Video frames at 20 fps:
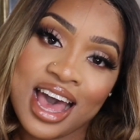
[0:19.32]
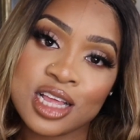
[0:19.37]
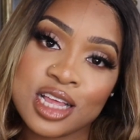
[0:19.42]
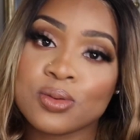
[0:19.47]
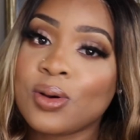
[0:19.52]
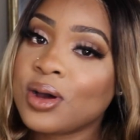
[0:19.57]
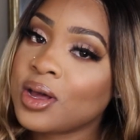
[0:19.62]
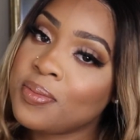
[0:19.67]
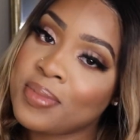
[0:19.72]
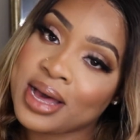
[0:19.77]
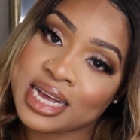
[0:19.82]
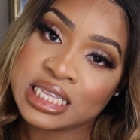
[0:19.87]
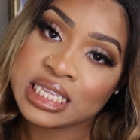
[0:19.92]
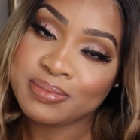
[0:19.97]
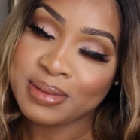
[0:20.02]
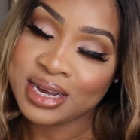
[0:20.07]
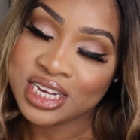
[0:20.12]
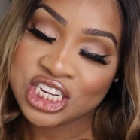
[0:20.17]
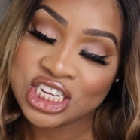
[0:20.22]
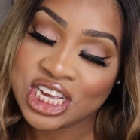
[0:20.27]
Welcome back to
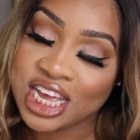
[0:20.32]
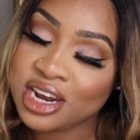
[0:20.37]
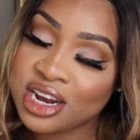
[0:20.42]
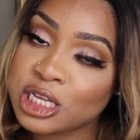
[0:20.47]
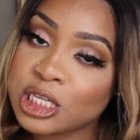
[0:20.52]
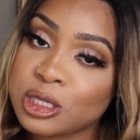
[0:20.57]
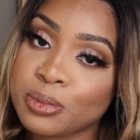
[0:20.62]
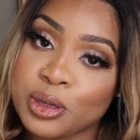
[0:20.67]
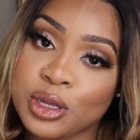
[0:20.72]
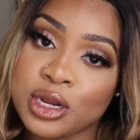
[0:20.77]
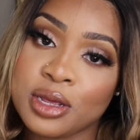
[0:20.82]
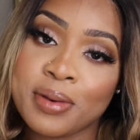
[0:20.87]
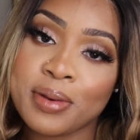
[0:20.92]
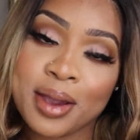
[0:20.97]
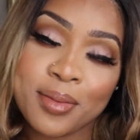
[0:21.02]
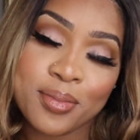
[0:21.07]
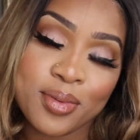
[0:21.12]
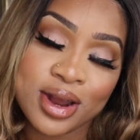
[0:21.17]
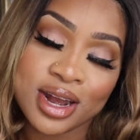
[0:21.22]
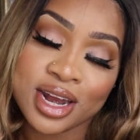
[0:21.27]
my channel. It's Beauty
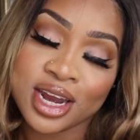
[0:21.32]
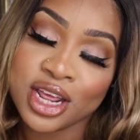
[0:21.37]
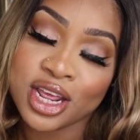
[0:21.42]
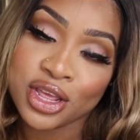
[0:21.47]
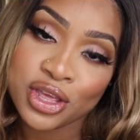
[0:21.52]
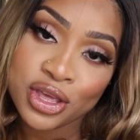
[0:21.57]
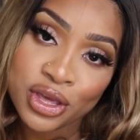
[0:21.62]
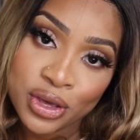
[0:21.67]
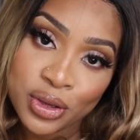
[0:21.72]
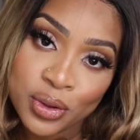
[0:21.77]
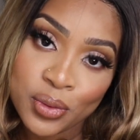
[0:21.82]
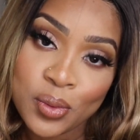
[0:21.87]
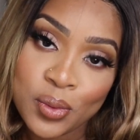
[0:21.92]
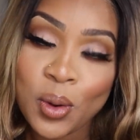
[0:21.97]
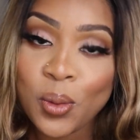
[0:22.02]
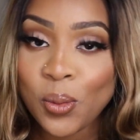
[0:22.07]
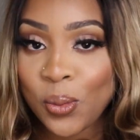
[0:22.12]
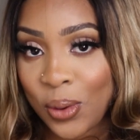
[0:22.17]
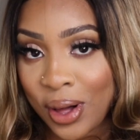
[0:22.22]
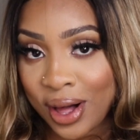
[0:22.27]
by Brittany U.
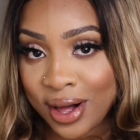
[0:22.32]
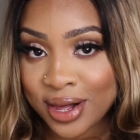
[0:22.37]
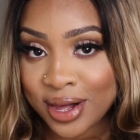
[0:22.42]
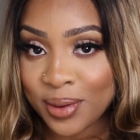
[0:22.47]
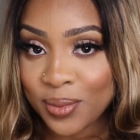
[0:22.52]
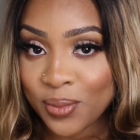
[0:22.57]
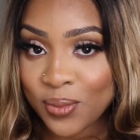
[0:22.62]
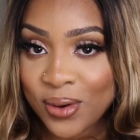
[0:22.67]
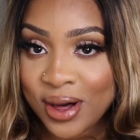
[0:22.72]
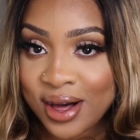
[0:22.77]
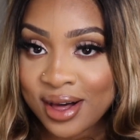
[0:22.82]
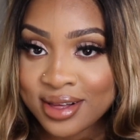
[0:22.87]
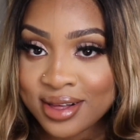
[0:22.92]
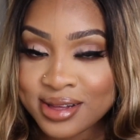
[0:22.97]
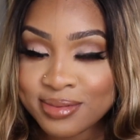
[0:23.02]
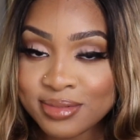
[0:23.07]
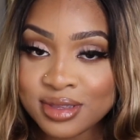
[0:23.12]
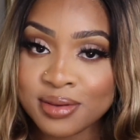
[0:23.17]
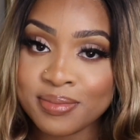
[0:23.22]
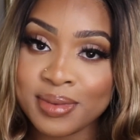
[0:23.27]

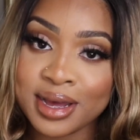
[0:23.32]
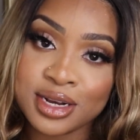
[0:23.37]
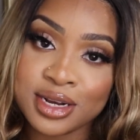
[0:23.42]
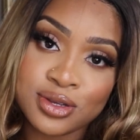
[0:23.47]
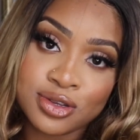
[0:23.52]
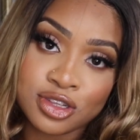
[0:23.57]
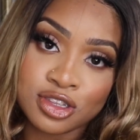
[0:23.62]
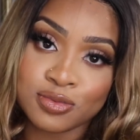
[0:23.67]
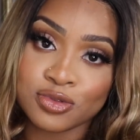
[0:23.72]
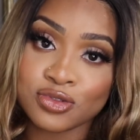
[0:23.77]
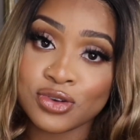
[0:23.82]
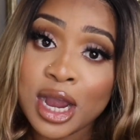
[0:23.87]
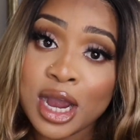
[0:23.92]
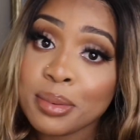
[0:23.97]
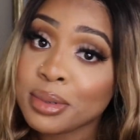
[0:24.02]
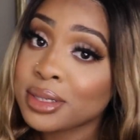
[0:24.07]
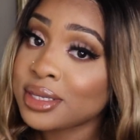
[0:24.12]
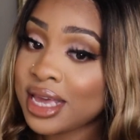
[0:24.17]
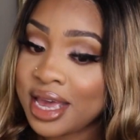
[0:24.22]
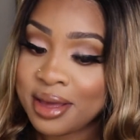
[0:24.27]
Welcome to my new
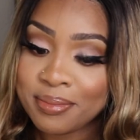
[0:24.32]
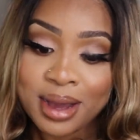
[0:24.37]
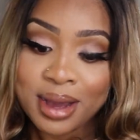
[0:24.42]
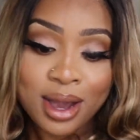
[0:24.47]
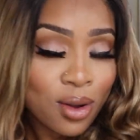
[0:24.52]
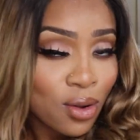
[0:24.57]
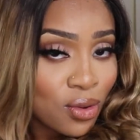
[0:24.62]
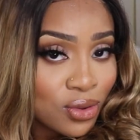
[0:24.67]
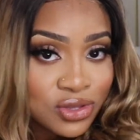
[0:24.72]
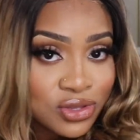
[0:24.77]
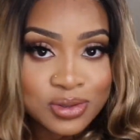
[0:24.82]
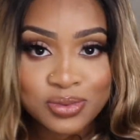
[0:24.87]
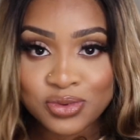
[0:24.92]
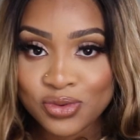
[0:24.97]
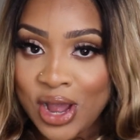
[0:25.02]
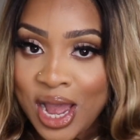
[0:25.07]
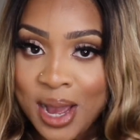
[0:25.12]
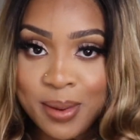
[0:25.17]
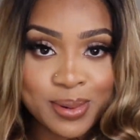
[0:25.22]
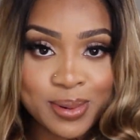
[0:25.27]
subscribers and my old
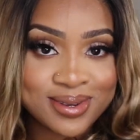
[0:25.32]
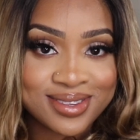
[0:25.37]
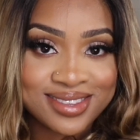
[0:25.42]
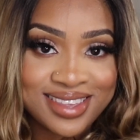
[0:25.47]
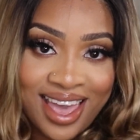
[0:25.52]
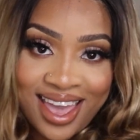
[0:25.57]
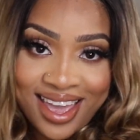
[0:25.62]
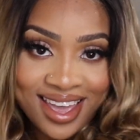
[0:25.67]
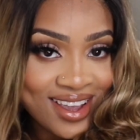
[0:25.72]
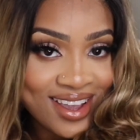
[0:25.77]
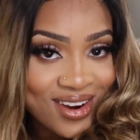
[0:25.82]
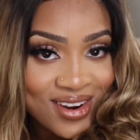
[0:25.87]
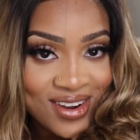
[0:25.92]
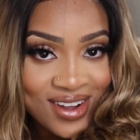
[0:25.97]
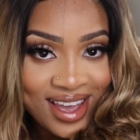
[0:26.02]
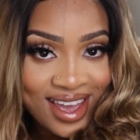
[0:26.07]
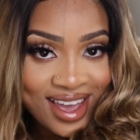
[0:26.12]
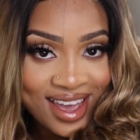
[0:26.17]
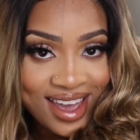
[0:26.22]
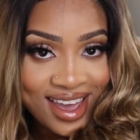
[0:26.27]
subscribers. Hey girl,
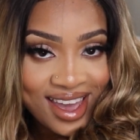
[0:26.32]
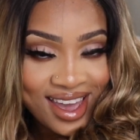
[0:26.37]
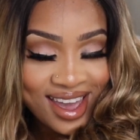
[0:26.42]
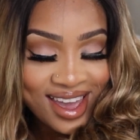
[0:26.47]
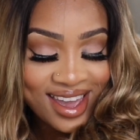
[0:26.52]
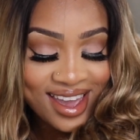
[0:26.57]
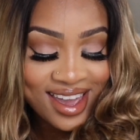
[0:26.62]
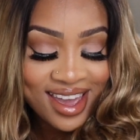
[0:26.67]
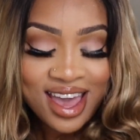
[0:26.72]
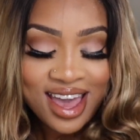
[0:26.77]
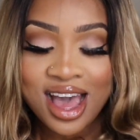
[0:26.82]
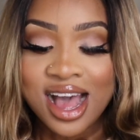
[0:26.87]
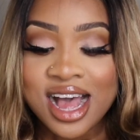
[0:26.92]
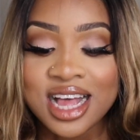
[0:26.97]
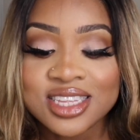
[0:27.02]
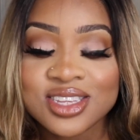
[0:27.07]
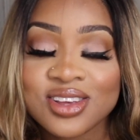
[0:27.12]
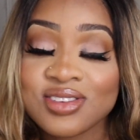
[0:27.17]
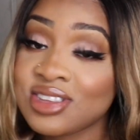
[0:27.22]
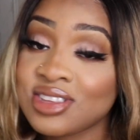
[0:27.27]
hey.
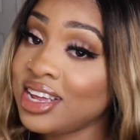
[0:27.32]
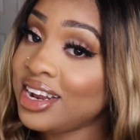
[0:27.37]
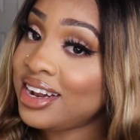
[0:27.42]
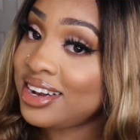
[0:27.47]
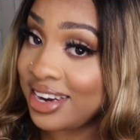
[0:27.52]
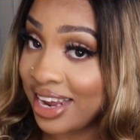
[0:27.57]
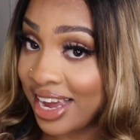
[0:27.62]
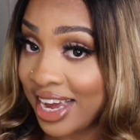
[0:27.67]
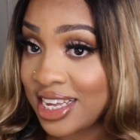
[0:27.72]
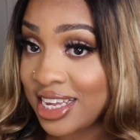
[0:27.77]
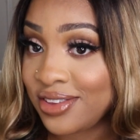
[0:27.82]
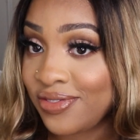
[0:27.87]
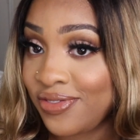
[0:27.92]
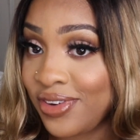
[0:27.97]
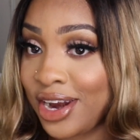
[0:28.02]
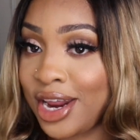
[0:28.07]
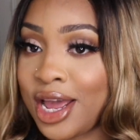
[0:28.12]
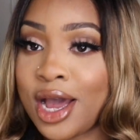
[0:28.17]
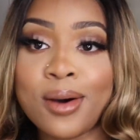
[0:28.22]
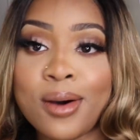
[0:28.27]
So today's
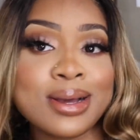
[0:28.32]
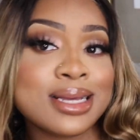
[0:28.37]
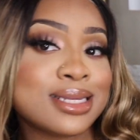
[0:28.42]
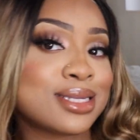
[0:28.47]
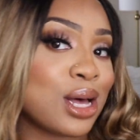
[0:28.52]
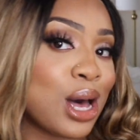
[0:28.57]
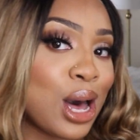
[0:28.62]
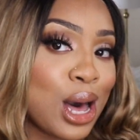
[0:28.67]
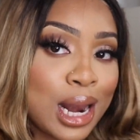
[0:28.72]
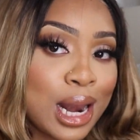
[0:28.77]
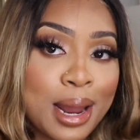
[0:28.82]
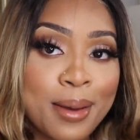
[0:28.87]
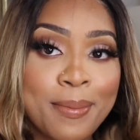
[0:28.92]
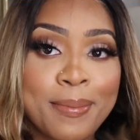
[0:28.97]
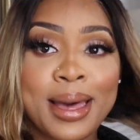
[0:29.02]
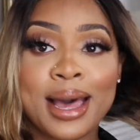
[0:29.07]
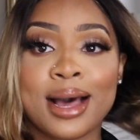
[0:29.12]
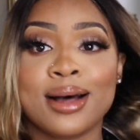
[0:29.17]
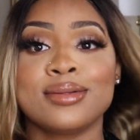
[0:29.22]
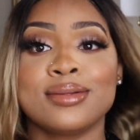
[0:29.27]
video is all
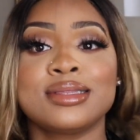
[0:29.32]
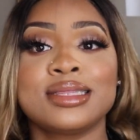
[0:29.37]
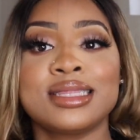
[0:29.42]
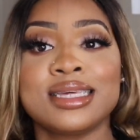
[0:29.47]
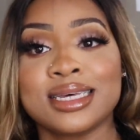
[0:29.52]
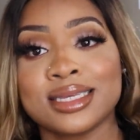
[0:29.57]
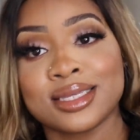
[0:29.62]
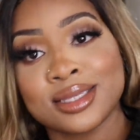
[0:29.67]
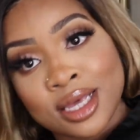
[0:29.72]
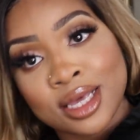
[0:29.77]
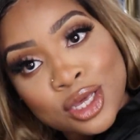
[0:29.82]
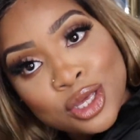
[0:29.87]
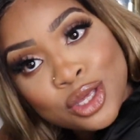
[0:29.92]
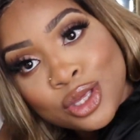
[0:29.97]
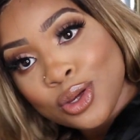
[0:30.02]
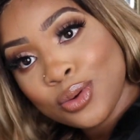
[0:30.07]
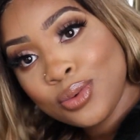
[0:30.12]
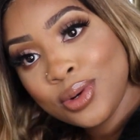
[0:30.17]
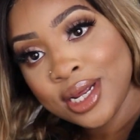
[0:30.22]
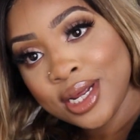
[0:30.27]
about this
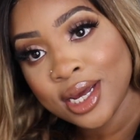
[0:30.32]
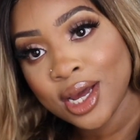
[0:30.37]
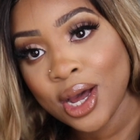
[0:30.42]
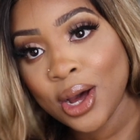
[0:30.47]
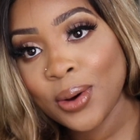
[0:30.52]
unit.